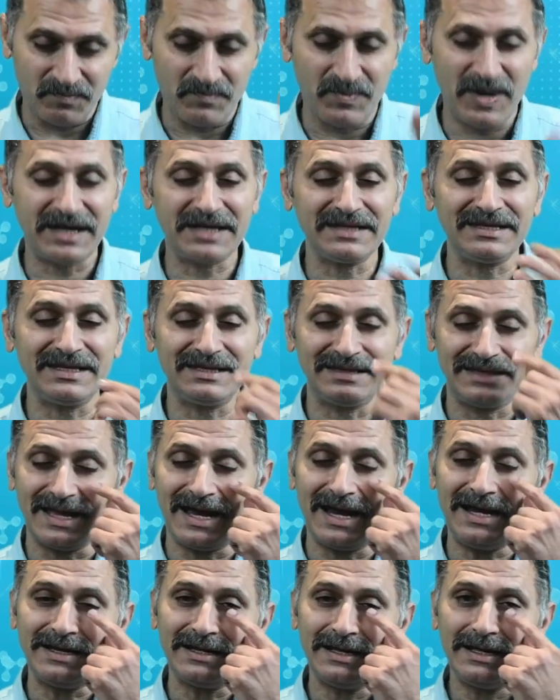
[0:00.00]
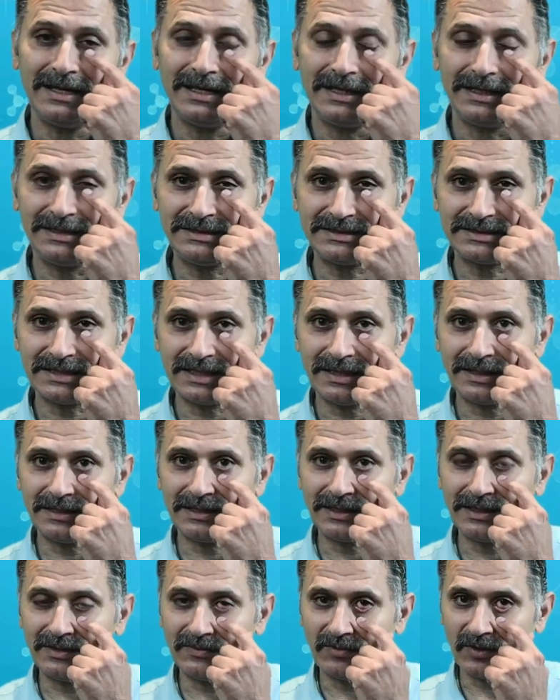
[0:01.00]
better than that is
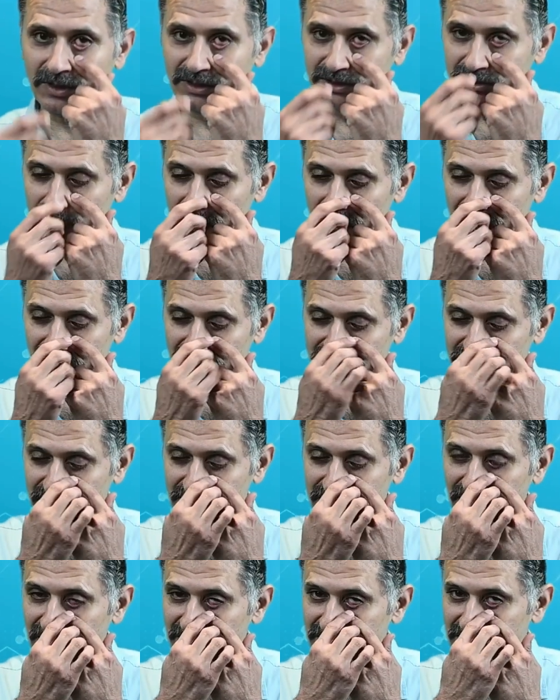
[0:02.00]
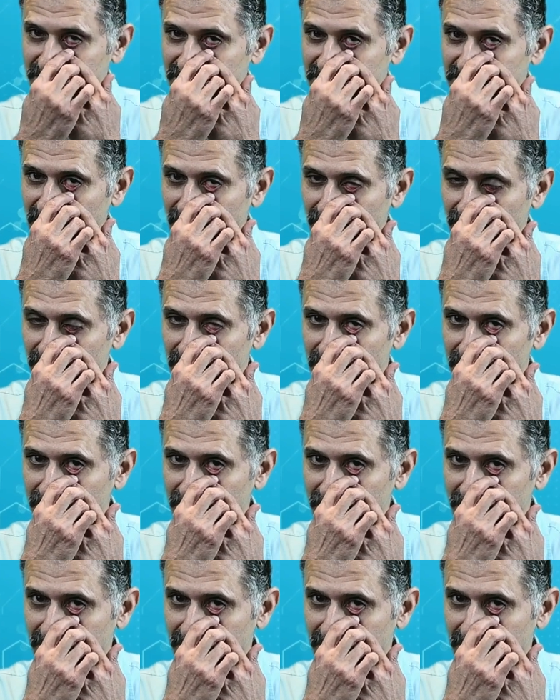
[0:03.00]
what is called as a transconjunctival